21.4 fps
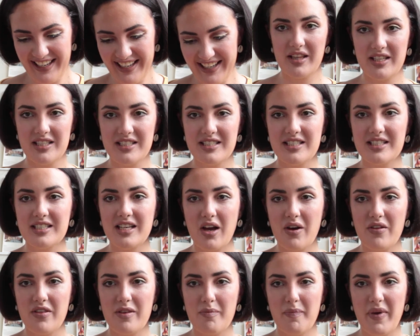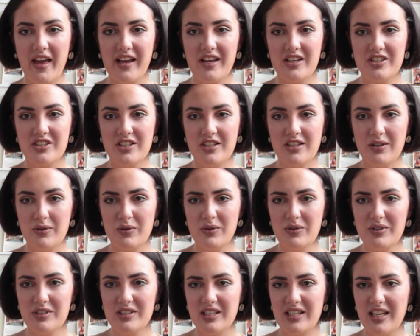This is how the packaging
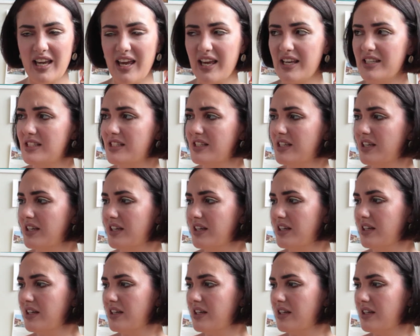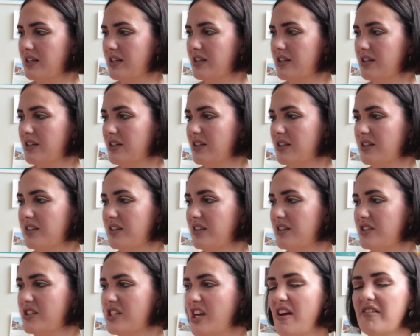looks. It has
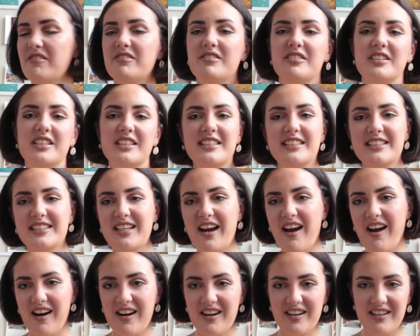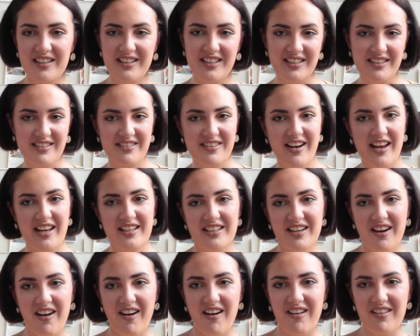Jeffree Star in red
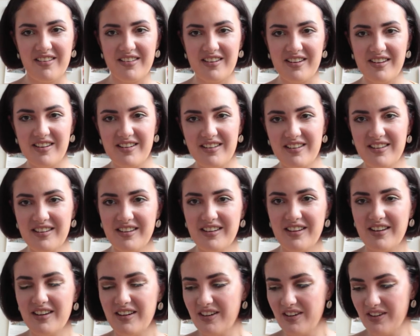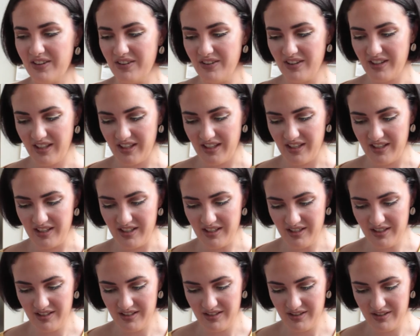color. Okay.
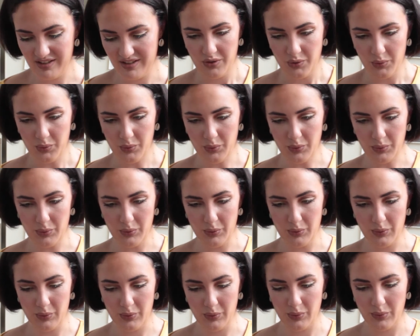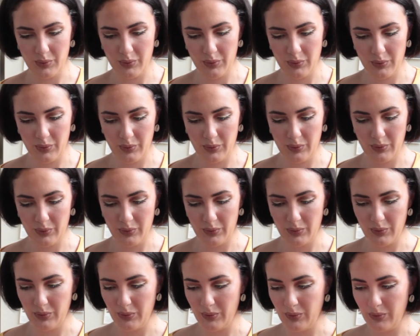
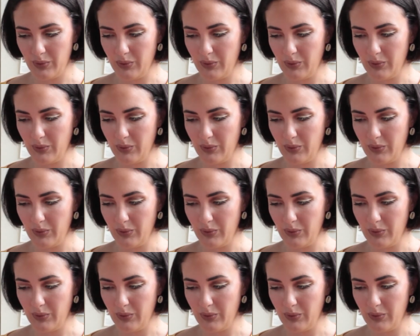Ooh.